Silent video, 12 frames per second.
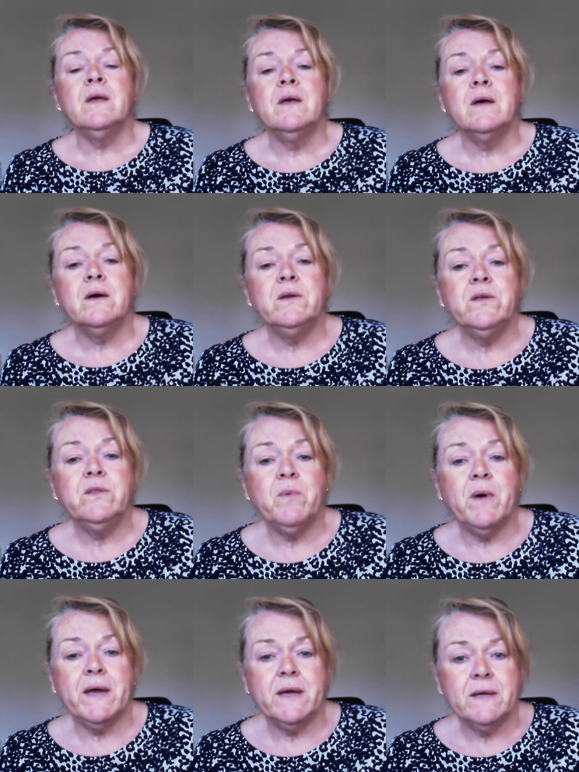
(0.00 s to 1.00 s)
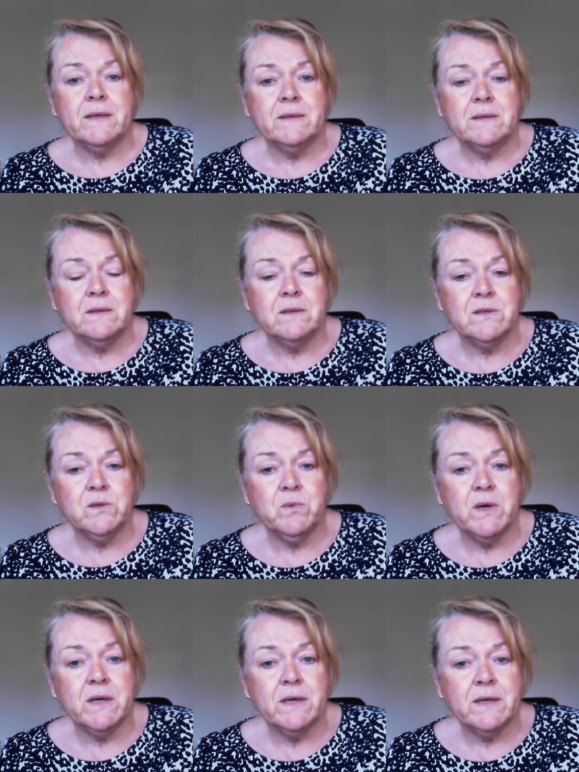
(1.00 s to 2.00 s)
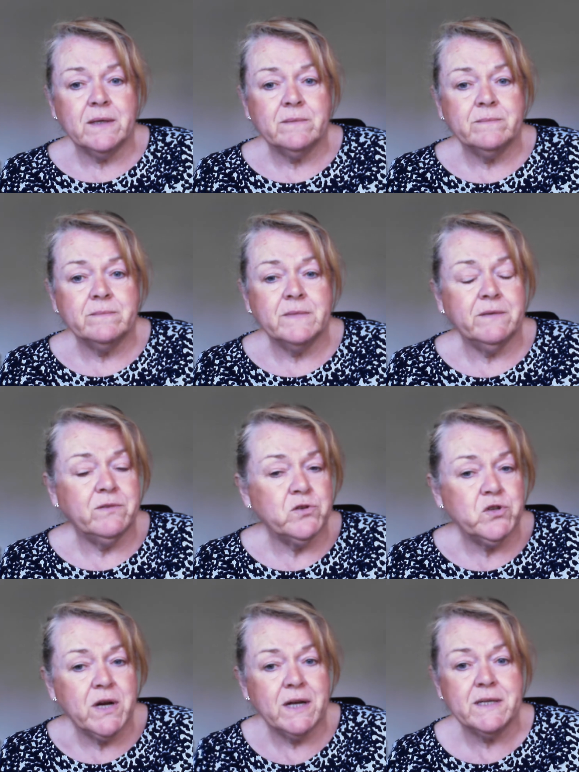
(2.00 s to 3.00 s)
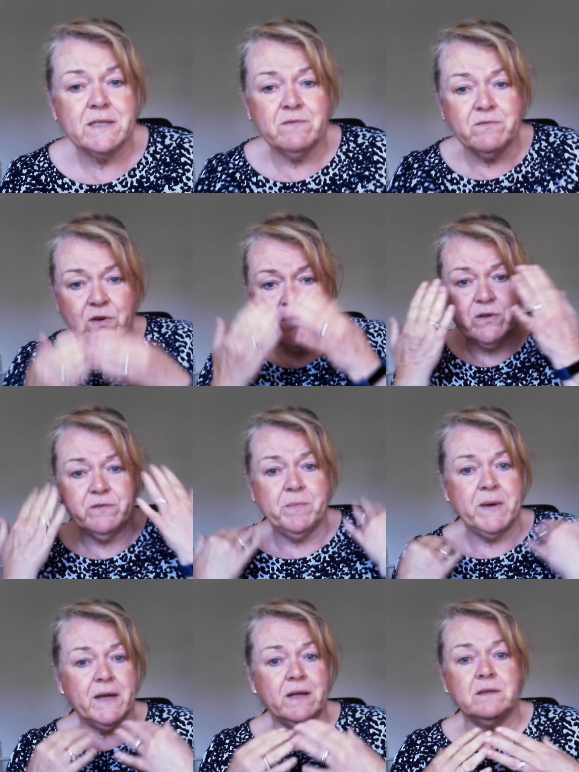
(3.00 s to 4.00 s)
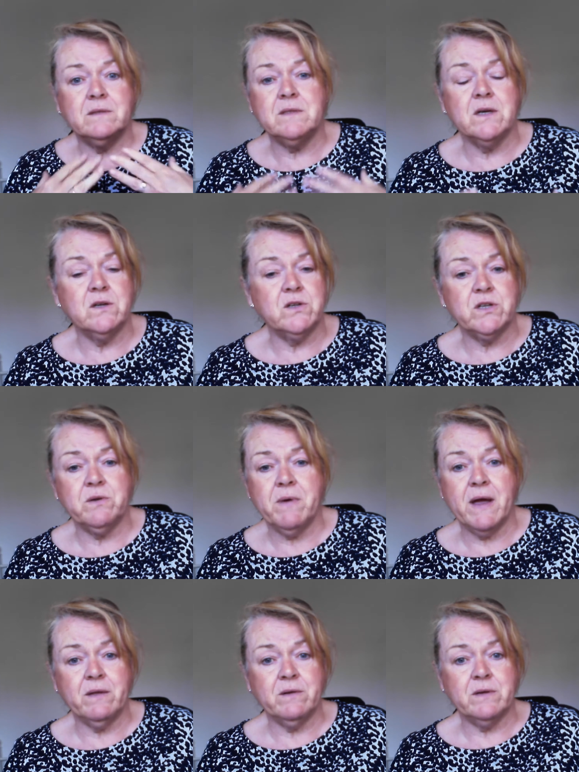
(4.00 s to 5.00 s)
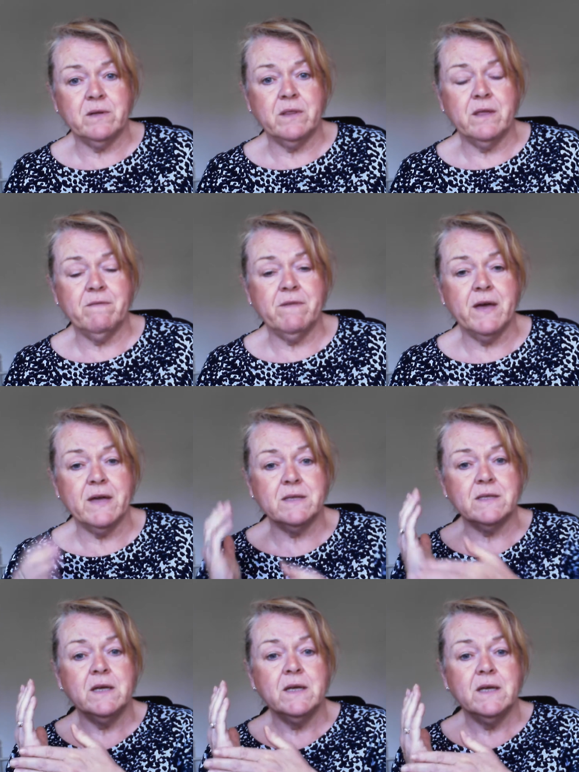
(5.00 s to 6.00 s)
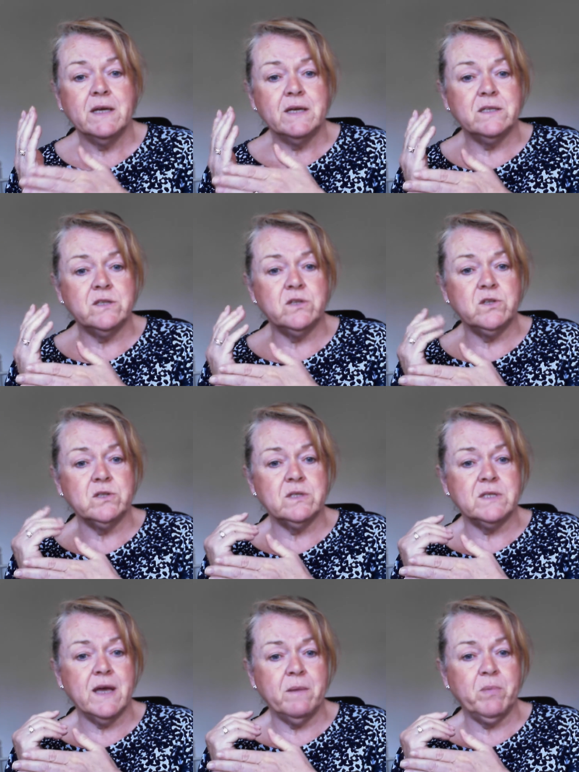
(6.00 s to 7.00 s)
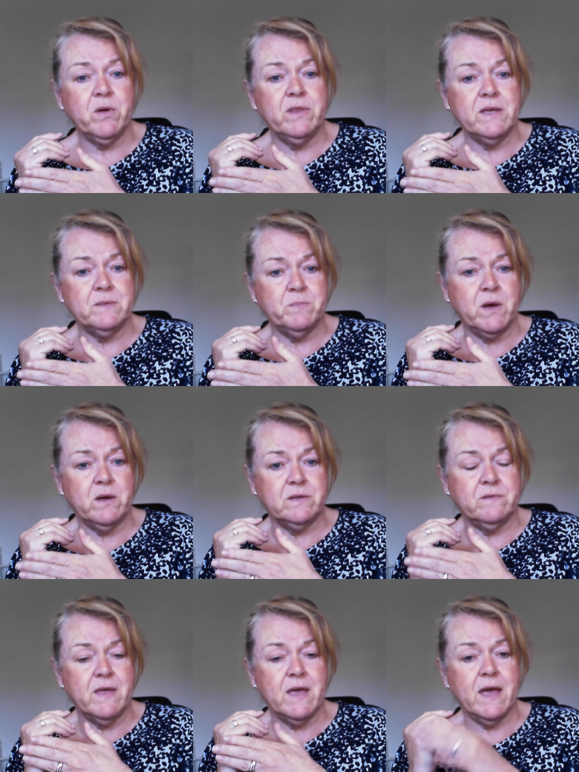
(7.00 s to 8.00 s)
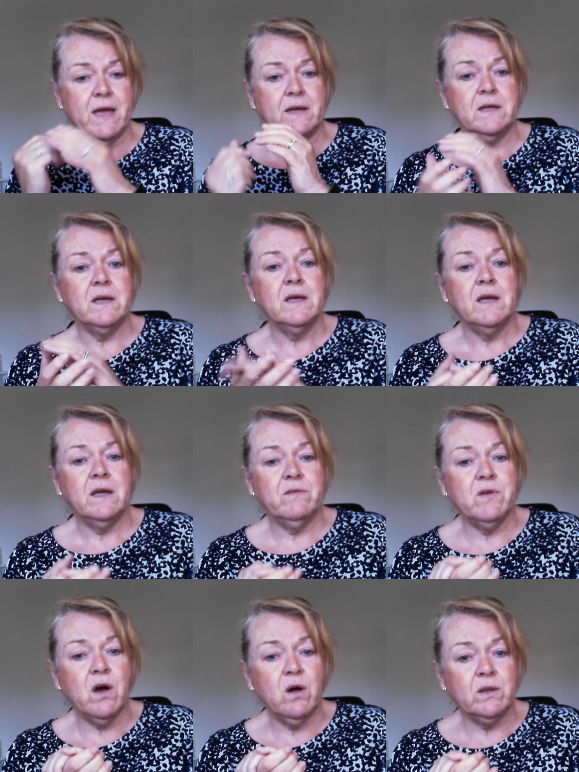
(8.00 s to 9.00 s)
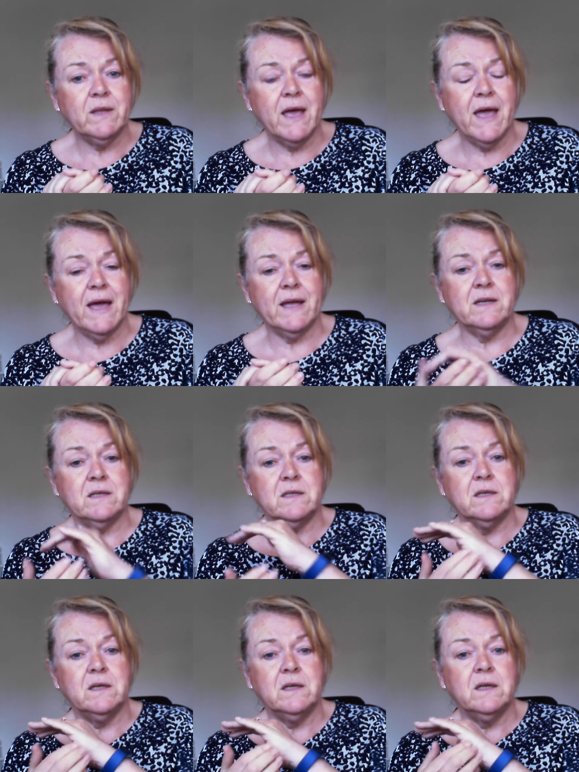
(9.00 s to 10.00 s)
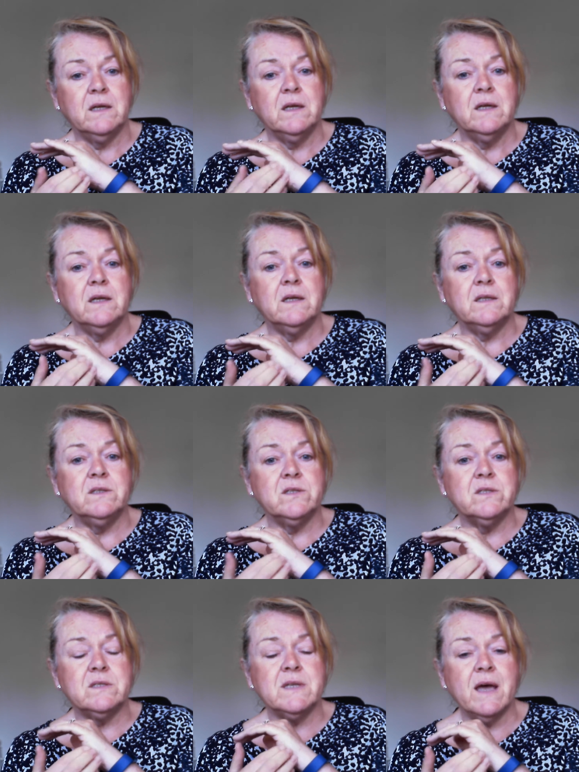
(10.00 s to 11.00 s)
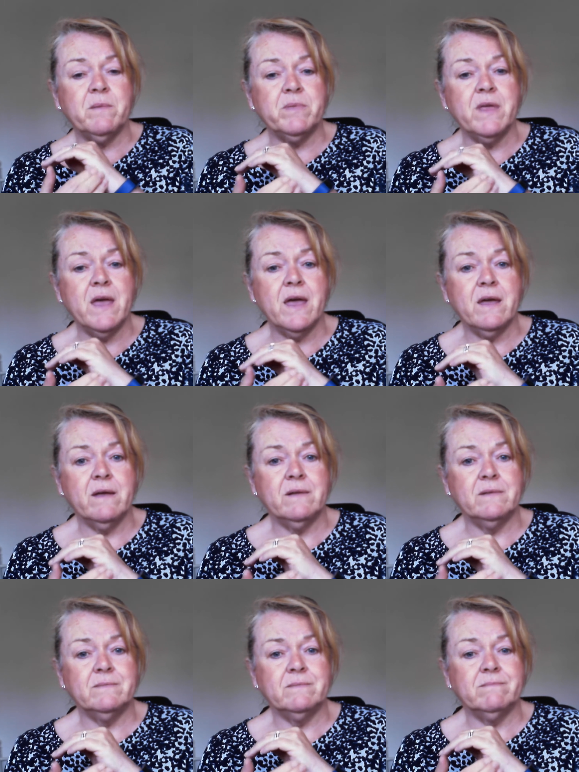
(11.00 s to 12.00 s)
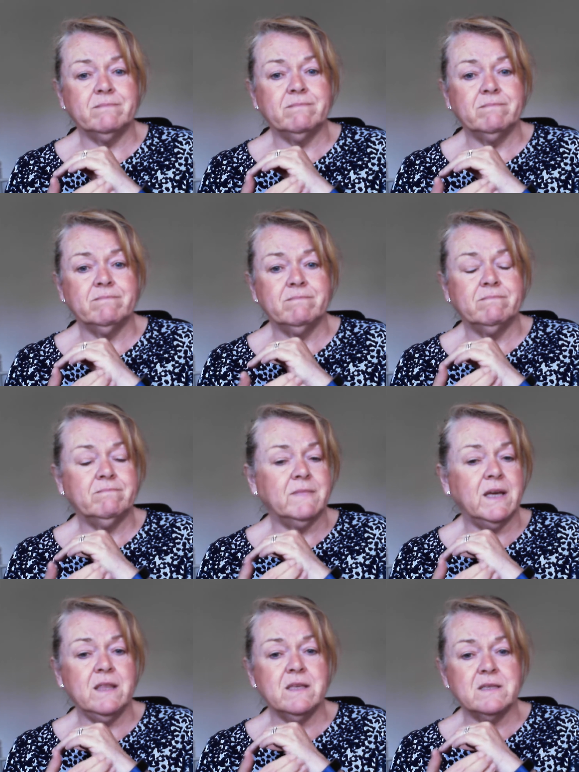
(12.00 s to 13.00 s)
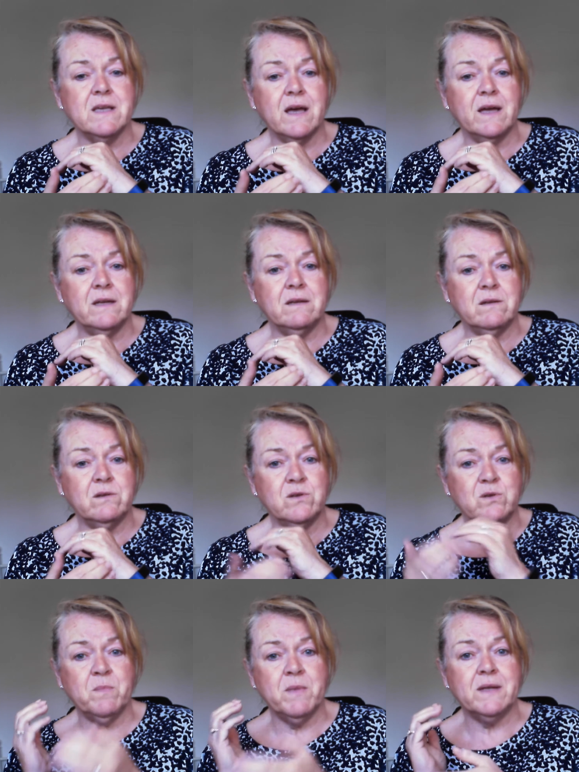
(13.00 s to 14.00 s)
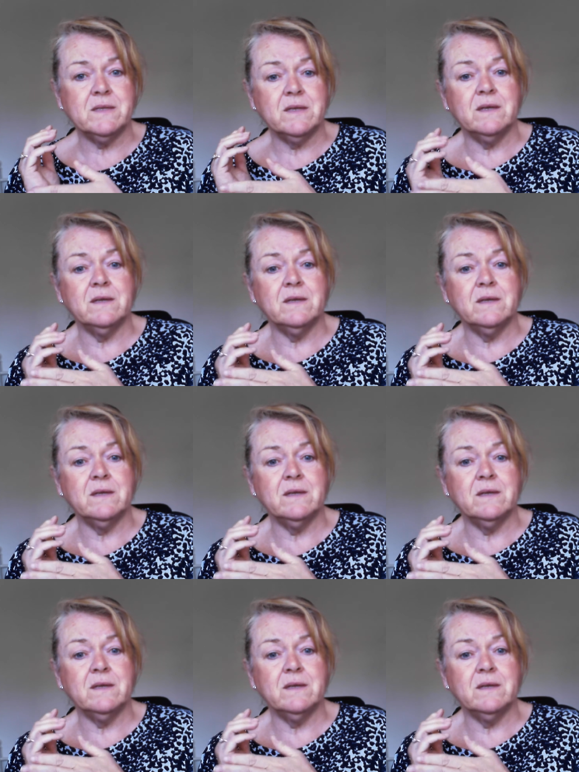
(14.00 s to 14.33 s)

Another way to work, if your child isn't fond of being touched around their face, is to just tap on this part of their hand. If you hold their hand and just tap there, either side, doesn't matter.